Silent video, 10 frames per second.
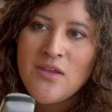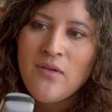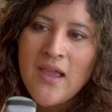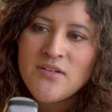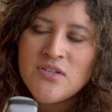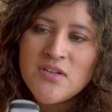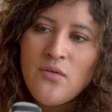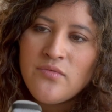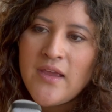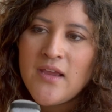You can't just
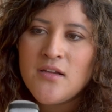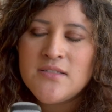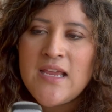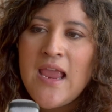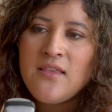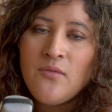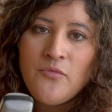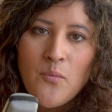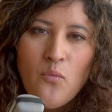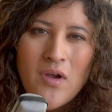go and like take them
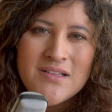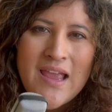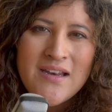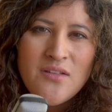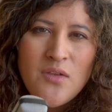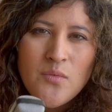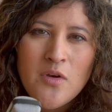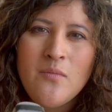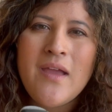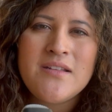from one end of the
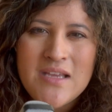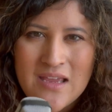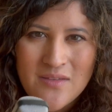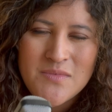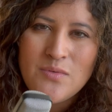room and take them to